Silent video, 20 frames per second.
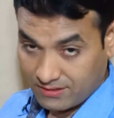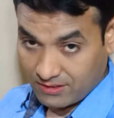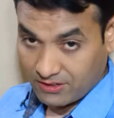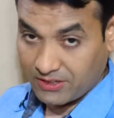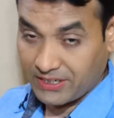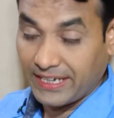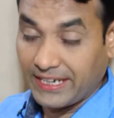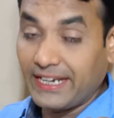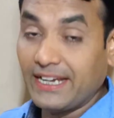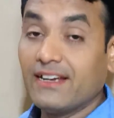
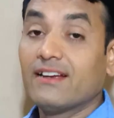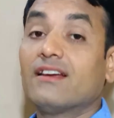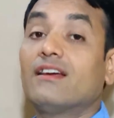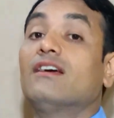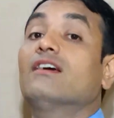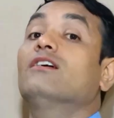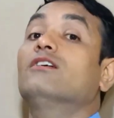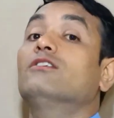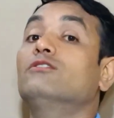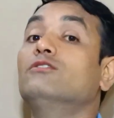Okay.
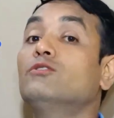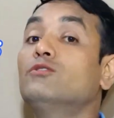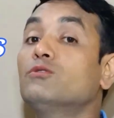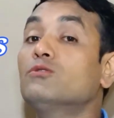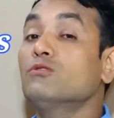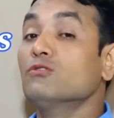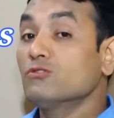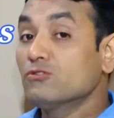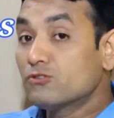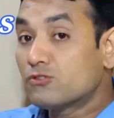
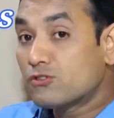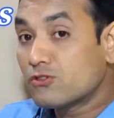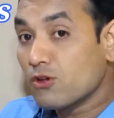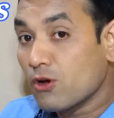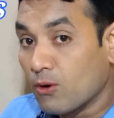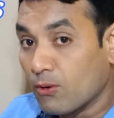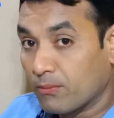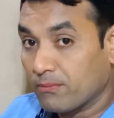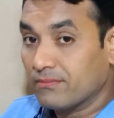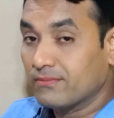Nous
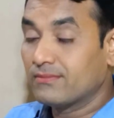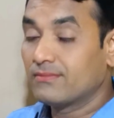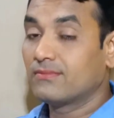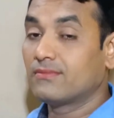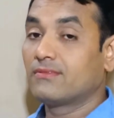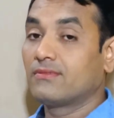sommes.